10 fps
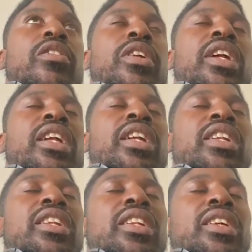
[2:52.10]

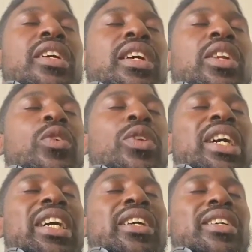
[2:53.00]
and I know
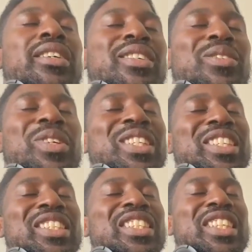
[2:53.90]
like it's
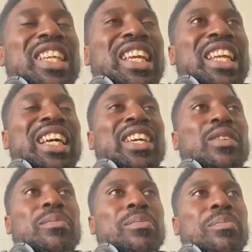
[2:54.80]
easy to get like
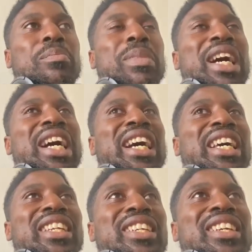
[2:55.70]

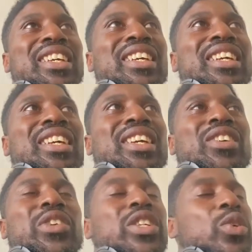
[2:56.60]
mad
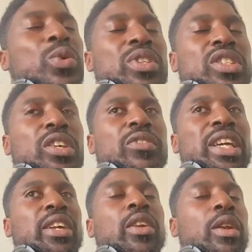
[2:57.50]
critical and stuff,
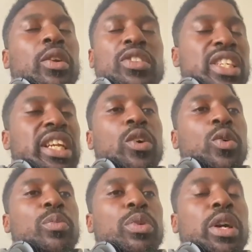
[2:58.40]
like not saying that we're
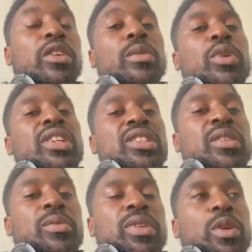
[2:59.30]
proud of the boys, they
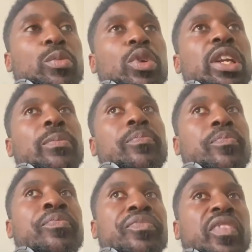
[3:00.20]
were brilliant.
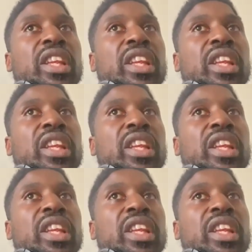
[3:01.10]
I